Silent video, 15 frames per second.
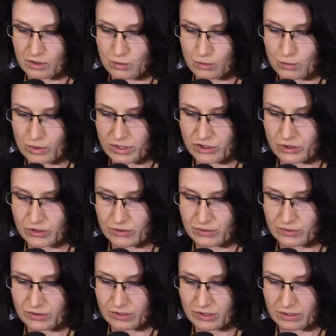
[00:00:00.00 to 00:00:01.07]
we
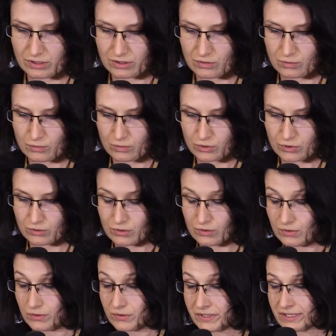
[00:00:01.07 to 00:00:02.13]
should
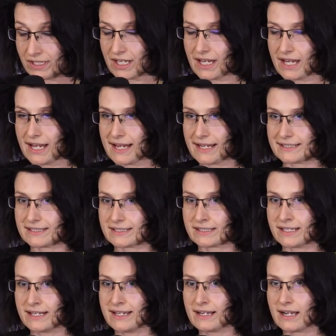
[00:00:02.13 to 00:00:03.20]
use,
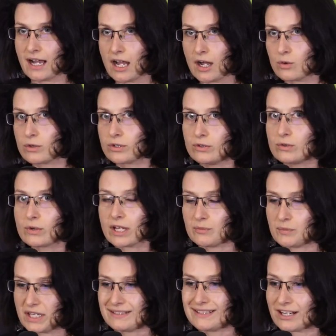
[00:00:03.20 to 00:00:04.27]
and how you
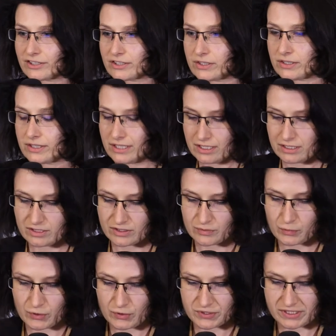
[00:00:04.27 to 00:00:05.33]
can be an actor in
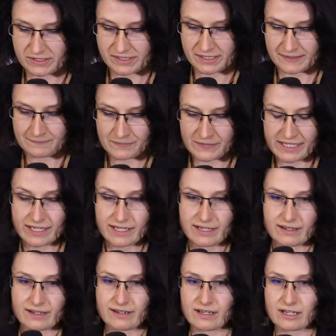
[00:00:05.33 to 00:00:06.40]
this process.
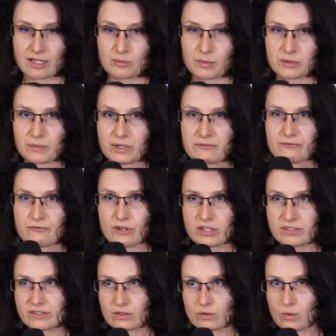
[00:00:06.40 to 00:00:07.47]
But my
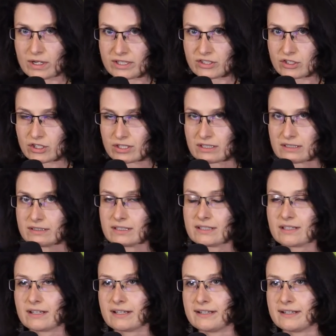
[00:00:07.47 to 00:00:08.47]
first question